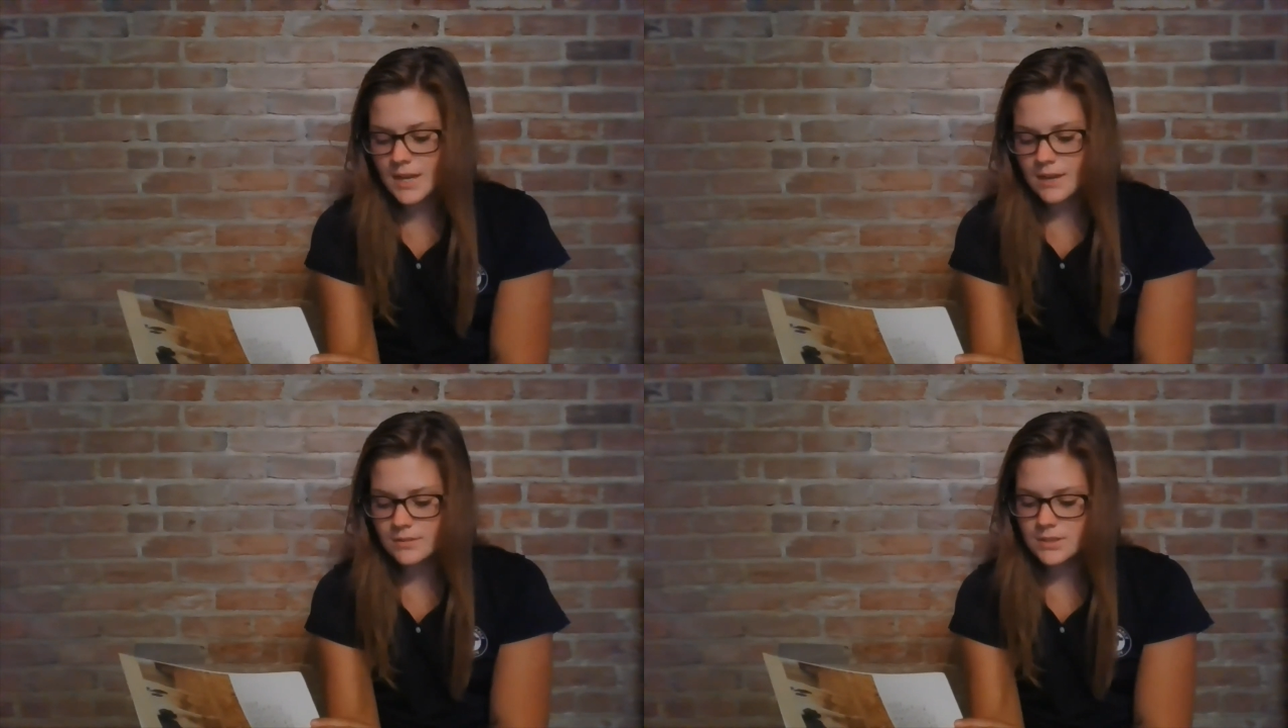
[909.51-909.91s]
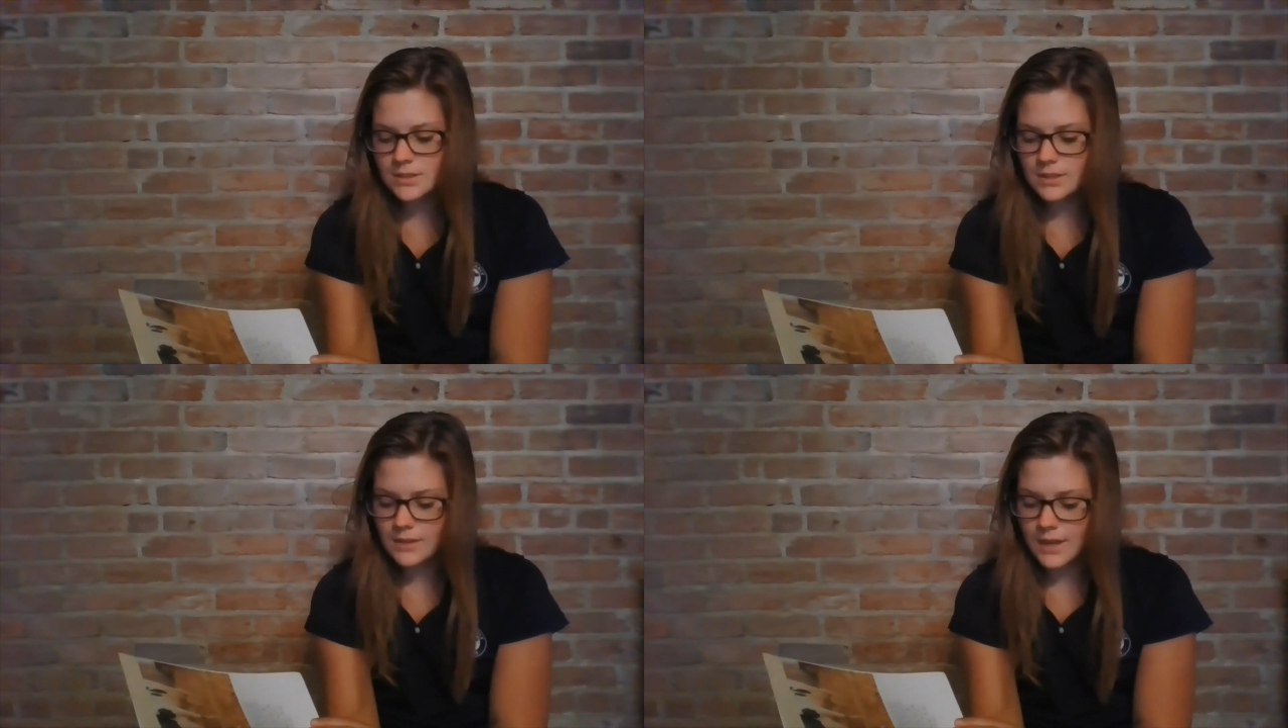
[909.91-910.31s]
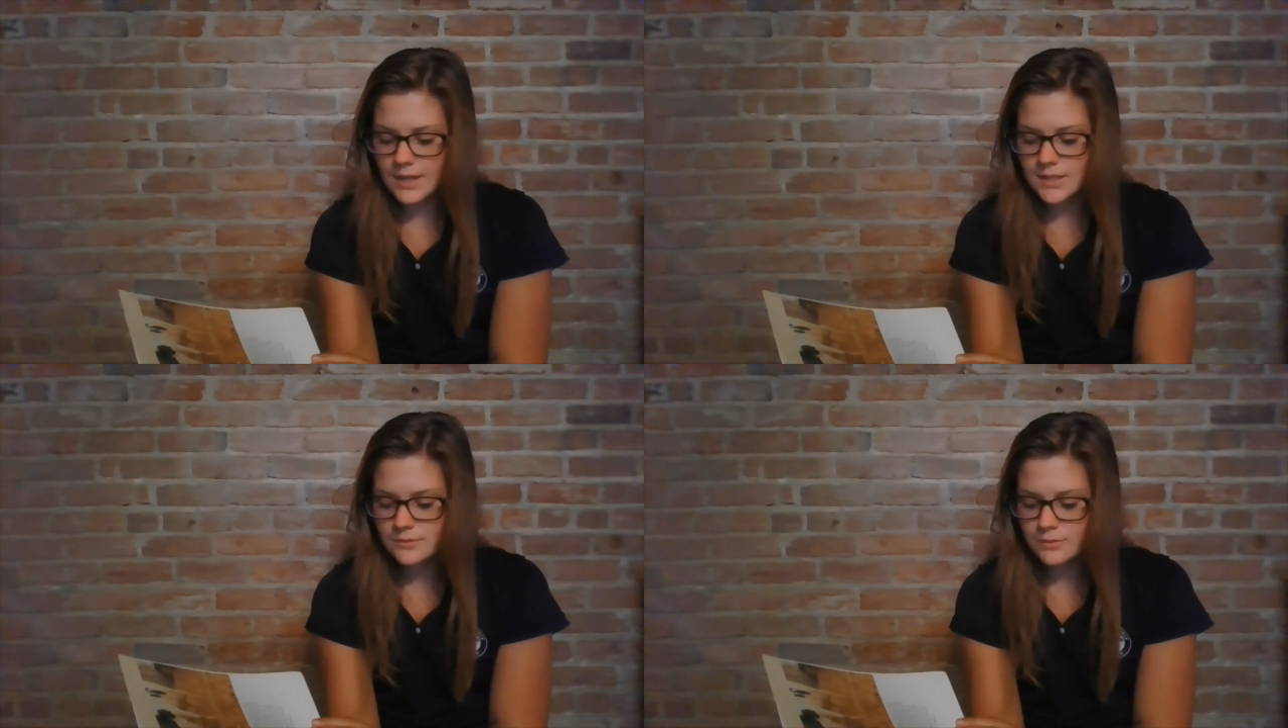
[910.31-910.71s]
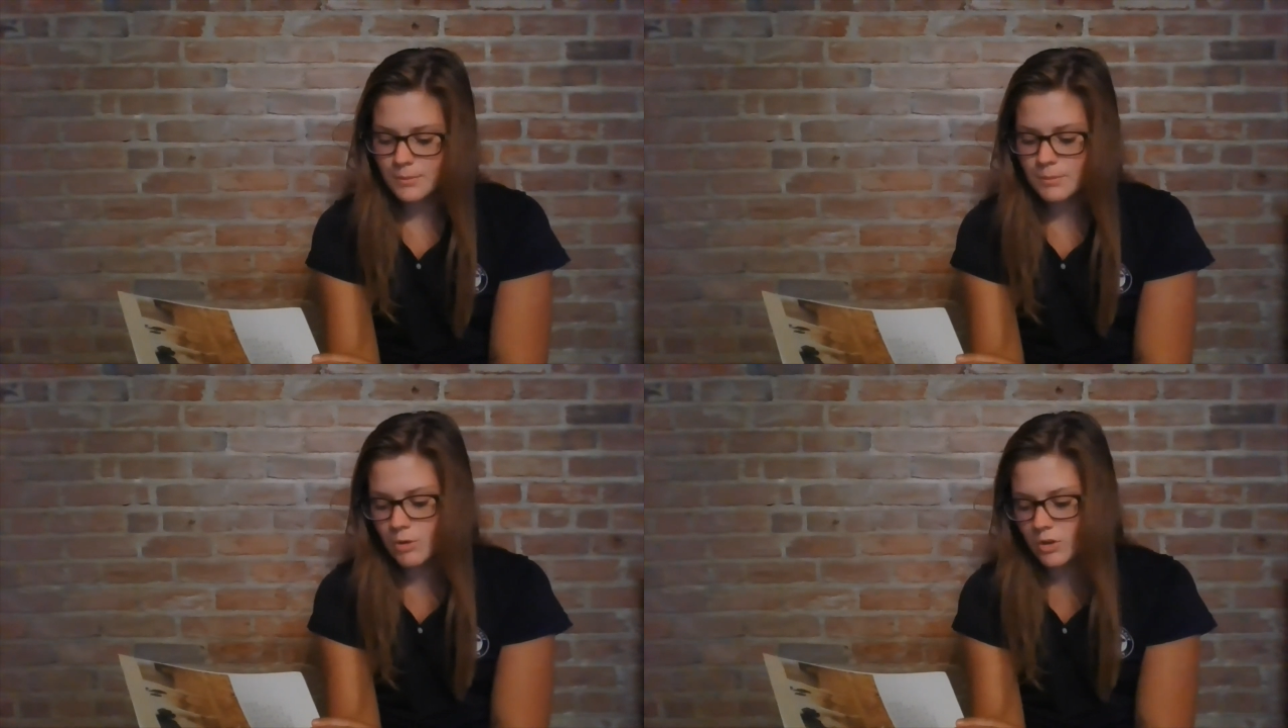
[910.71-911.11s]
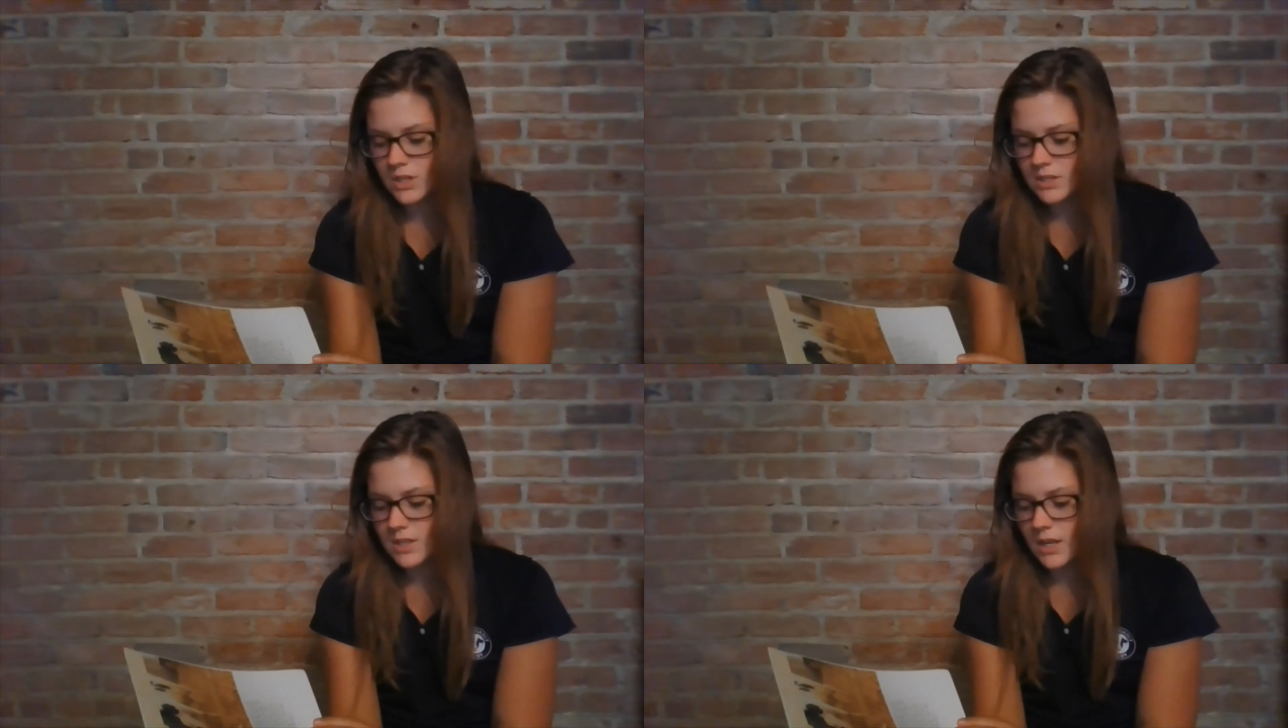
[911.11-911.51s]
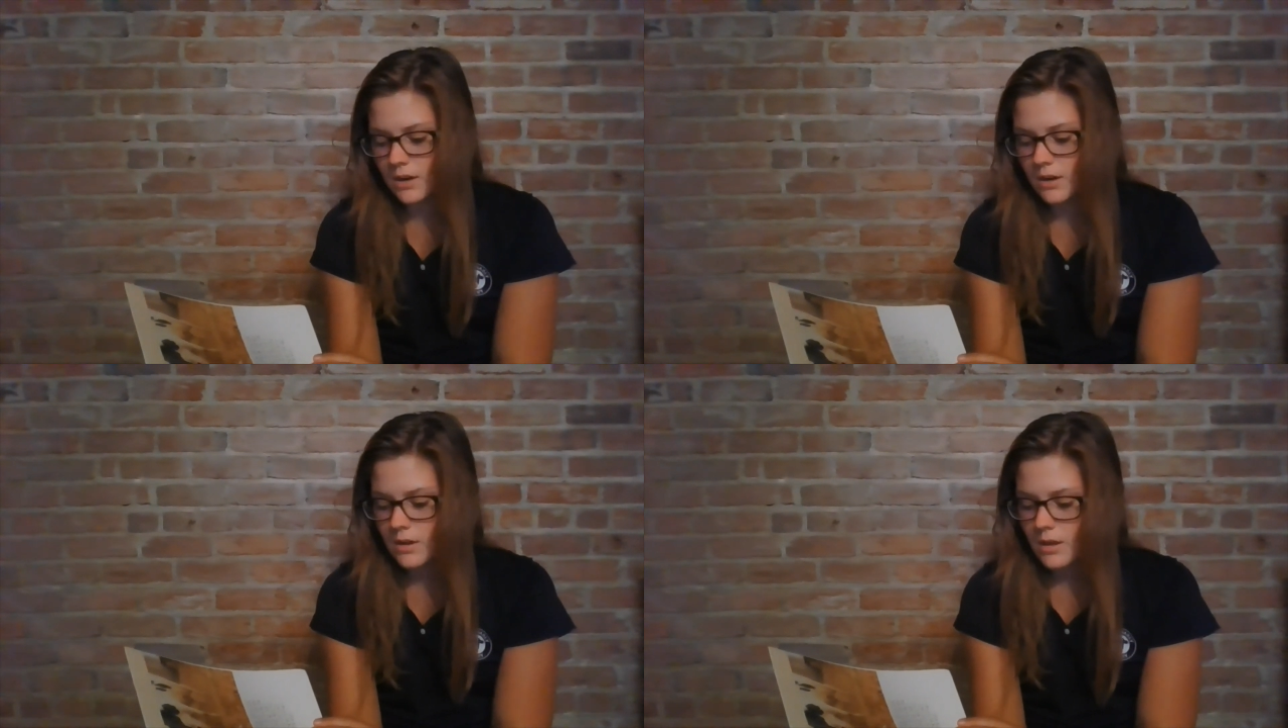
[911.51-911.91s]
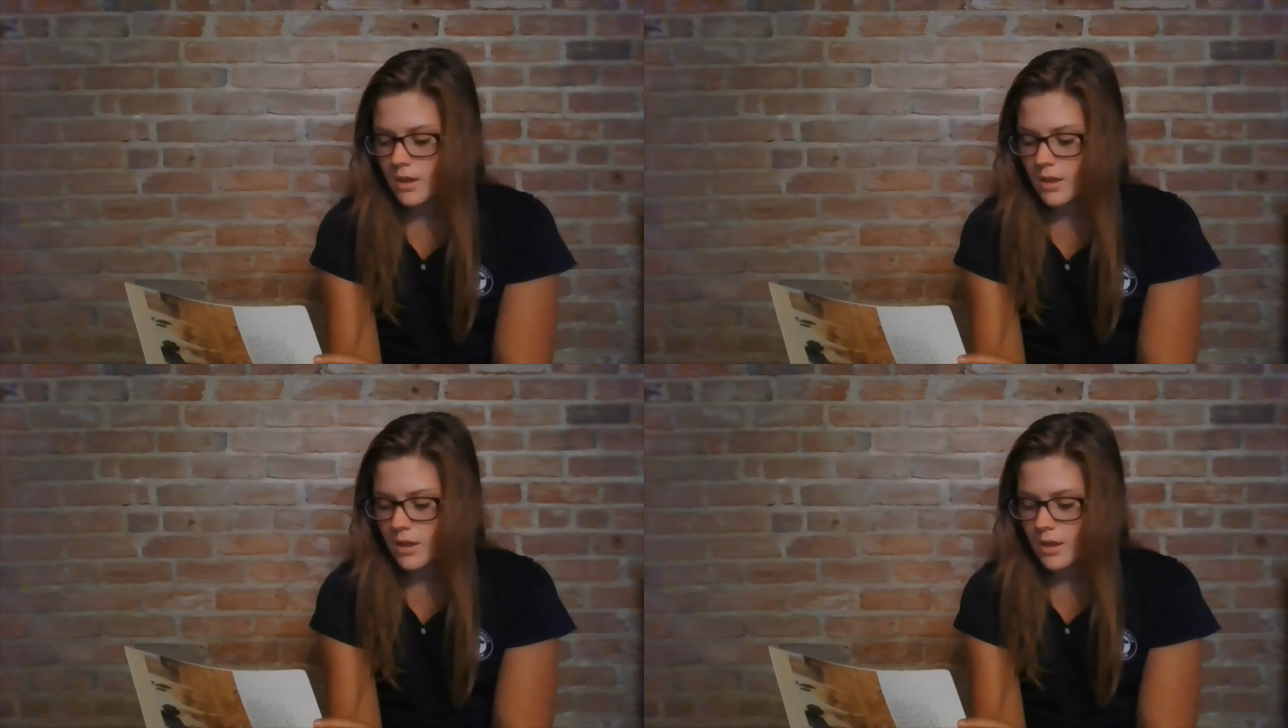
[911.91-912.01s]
down to the lane from the milking center,